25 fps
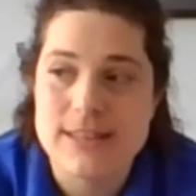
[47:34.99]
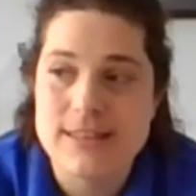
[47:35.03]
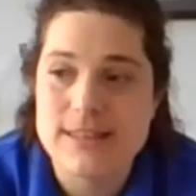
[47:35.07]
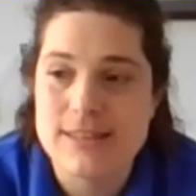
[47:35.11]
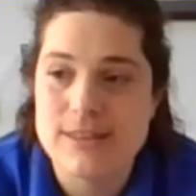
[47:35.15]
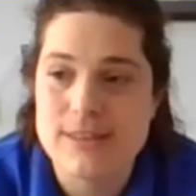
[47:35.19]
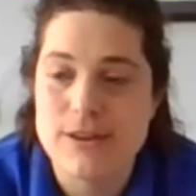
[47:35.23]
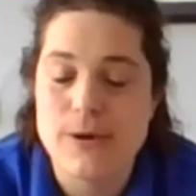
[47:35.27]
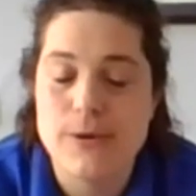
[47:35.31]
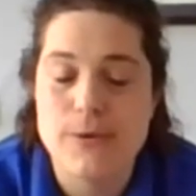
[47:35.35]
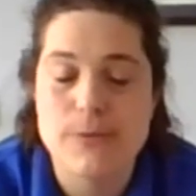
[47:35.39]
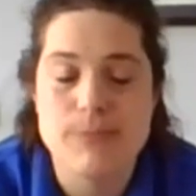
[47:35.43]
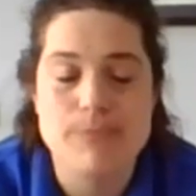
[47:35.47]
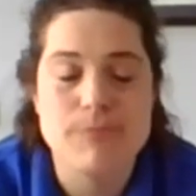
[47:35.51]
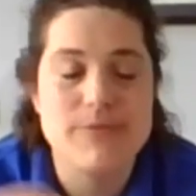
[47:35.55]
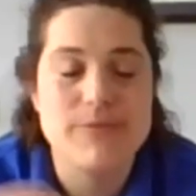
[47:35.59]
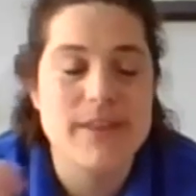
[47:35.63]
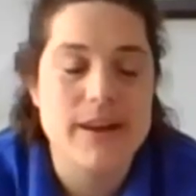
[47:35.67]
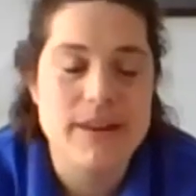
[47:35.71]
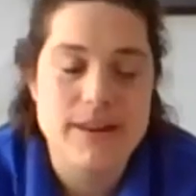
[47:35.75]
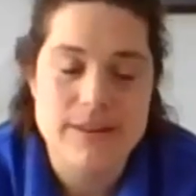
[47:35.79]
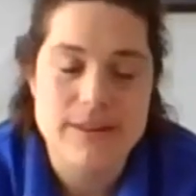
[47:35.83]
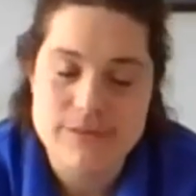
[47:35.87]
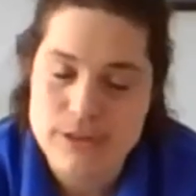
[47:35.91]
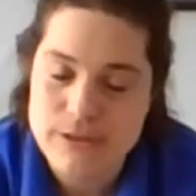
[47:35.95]
you know,
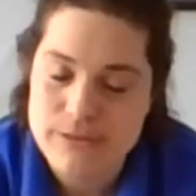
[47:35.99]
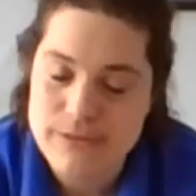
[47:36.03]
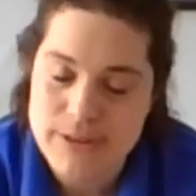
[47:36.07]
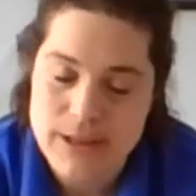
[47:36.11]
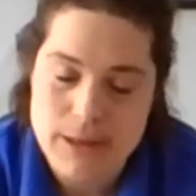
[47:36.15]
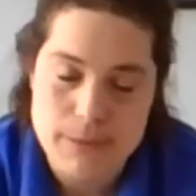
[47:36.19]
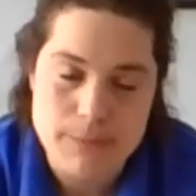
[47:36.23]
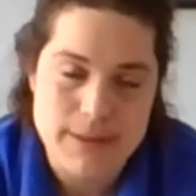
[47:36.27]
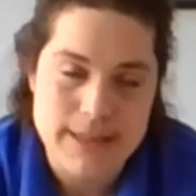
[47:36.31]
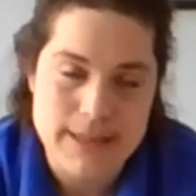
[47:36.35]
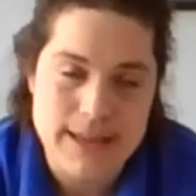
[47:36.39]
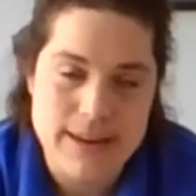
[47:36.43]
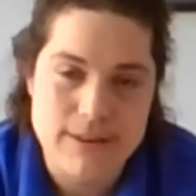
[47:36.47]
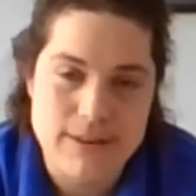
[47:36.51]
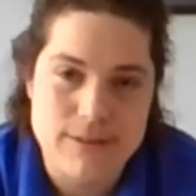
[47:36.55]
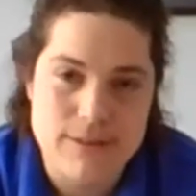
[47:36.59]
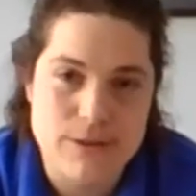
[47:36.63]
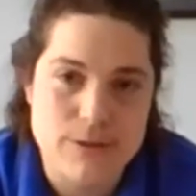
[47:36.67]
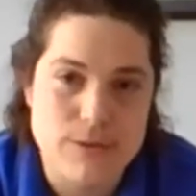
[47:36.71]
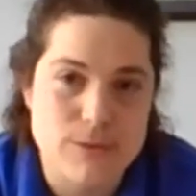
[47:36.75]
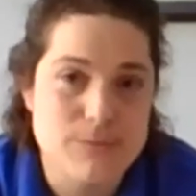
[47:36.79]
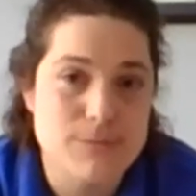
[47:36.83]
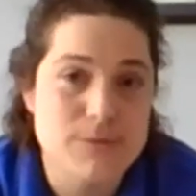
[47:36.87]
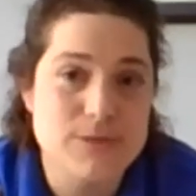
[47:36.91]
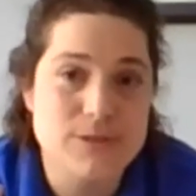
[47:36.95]
none of your family
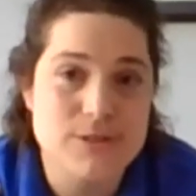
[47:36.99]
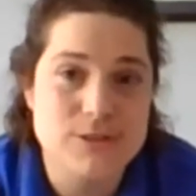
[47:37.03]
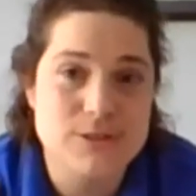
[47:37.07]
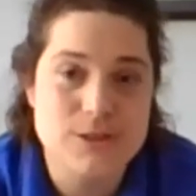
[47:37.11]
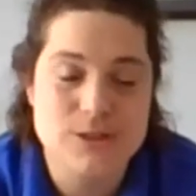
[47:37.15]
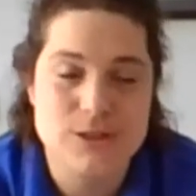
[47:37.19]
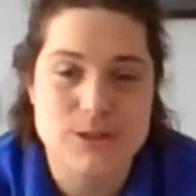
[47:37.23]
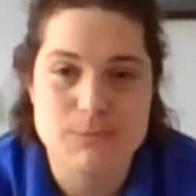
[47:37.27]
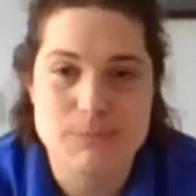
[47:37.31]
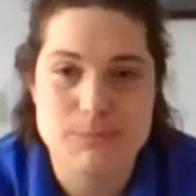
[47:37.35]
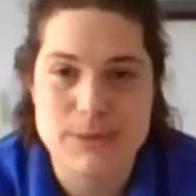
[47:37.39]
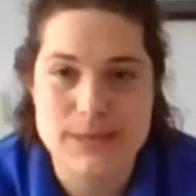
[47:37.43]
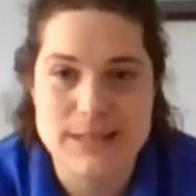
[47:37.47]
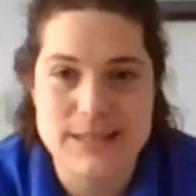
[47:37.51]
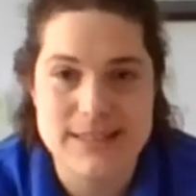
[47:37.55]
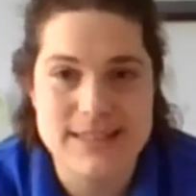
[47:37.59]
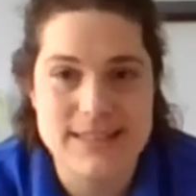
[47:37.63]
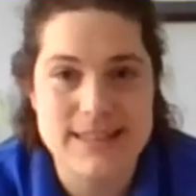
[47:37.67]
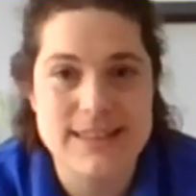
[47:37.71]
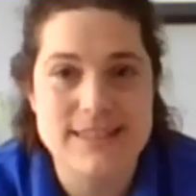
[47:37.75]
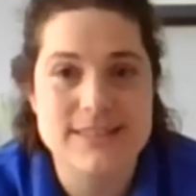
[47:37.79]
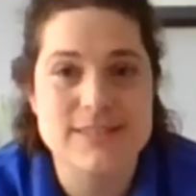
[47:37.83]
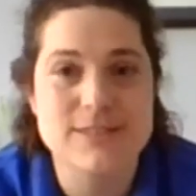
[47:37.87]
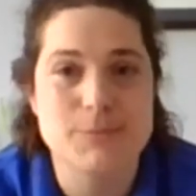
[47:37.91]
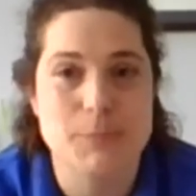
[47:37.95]
heirlooms should be
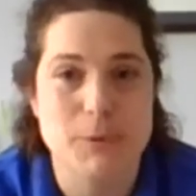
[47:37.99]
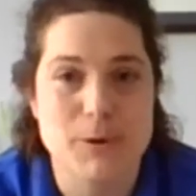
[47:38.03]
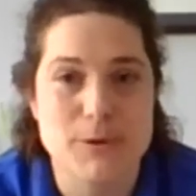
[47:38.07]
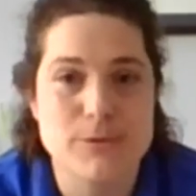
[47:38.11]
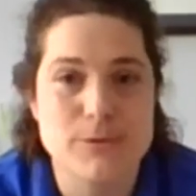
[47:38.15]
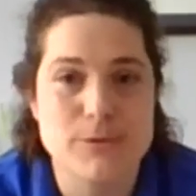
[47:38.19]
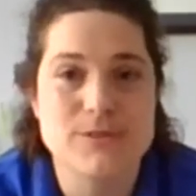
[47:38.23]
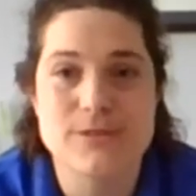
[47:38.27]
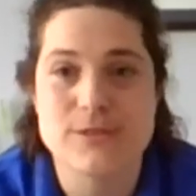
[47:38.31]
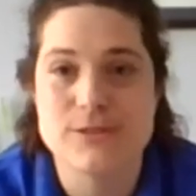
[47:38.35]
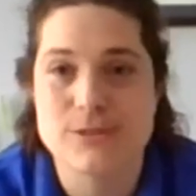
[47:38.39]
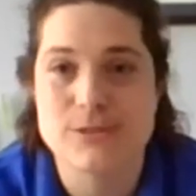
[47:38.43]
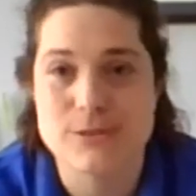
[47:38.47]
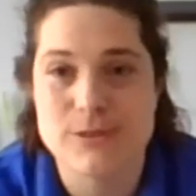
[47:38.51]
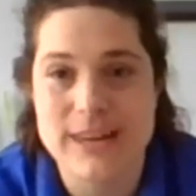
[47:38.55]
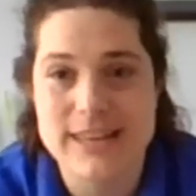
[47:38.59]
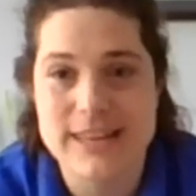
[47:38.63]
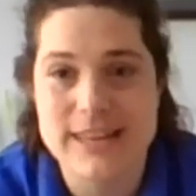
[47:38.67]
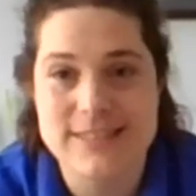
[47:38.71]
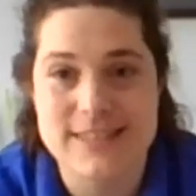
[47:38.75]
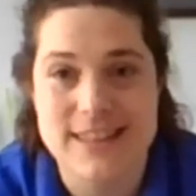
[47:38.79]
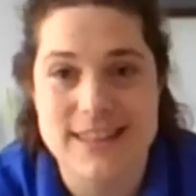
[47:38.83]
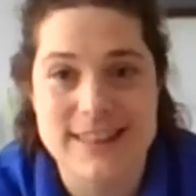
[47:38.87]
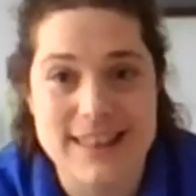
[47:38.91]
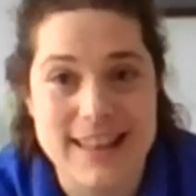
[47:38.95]
exposed to direct
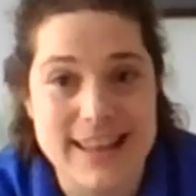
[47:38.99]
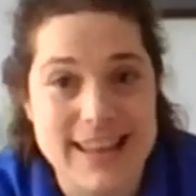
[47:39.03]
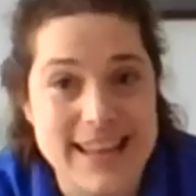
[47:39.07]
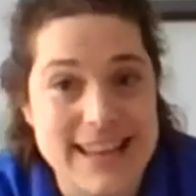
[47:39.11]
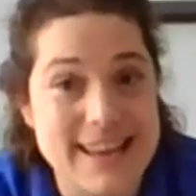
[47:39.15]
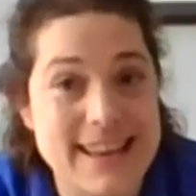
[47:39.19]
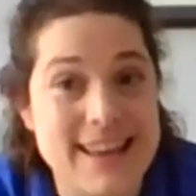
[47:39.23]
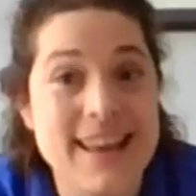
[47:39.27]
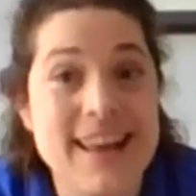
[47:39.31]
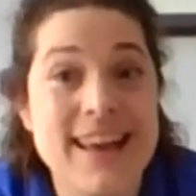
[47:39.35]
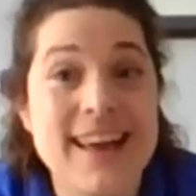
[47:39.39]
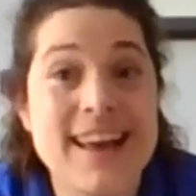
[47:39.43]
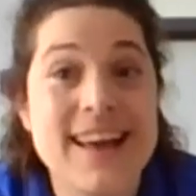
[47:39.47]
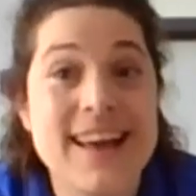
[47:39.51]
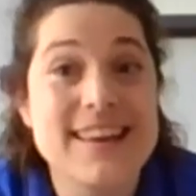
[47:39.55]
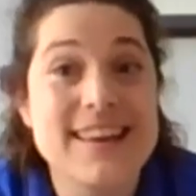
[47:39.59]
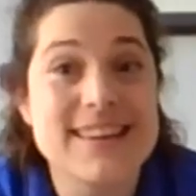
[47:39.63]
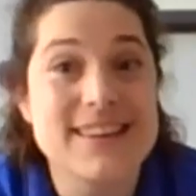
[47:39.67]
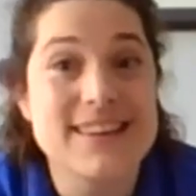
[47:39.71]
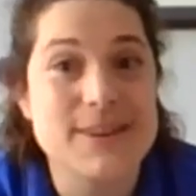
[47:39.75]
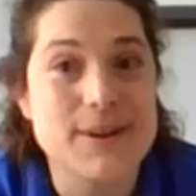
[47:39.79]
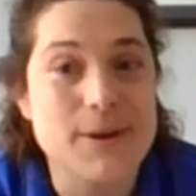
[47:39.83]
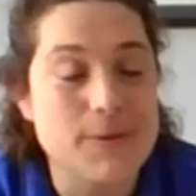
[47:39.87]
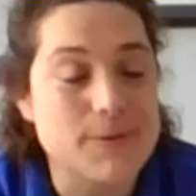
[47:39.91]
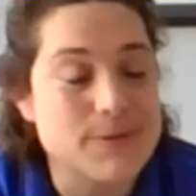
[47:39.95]
sunlight,
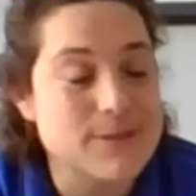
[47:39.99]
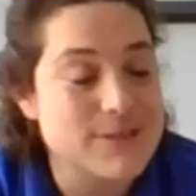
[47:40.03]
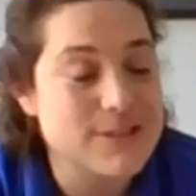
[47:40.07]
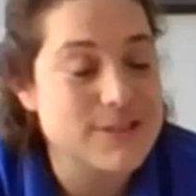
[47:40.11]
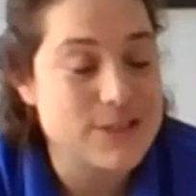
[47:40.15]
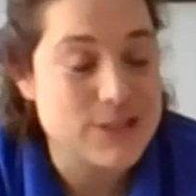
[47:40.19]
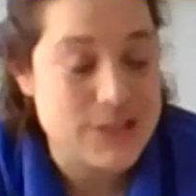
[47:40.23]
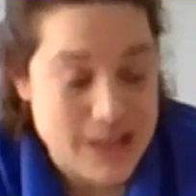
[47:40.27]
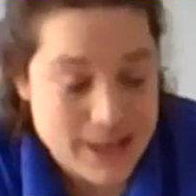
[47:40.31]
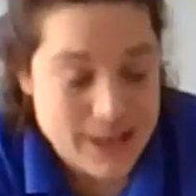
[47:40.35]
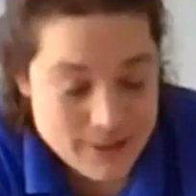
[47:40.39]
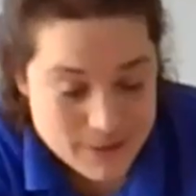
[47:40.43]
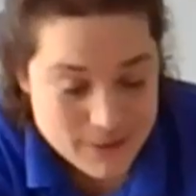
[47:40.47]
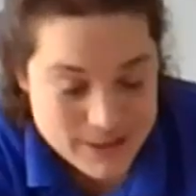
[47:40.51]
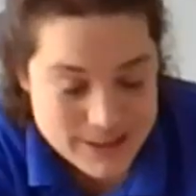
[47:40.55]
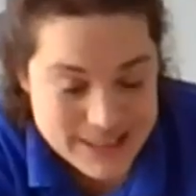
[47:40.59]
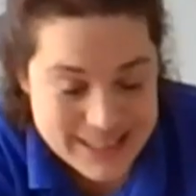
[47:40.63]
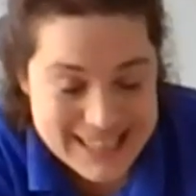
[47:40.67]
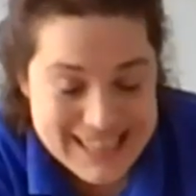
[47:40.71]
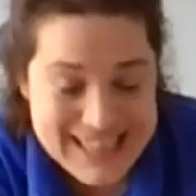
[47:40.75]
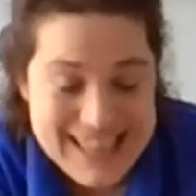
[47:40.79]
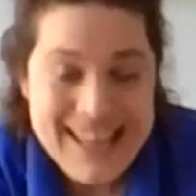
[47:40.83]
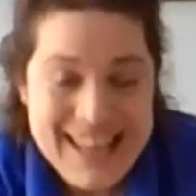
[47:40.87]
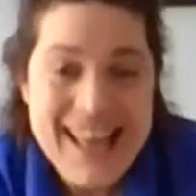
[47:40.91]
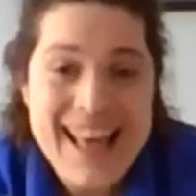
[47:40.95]
you know,
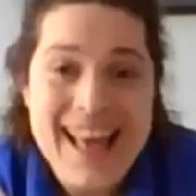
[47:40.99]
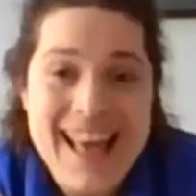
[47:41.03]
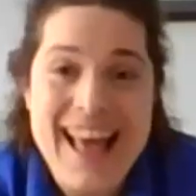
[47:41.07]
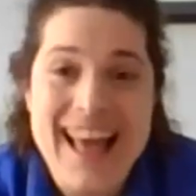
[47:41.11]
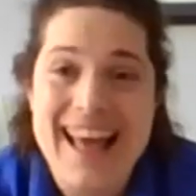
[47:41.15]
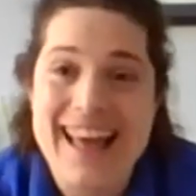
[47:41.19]
generally.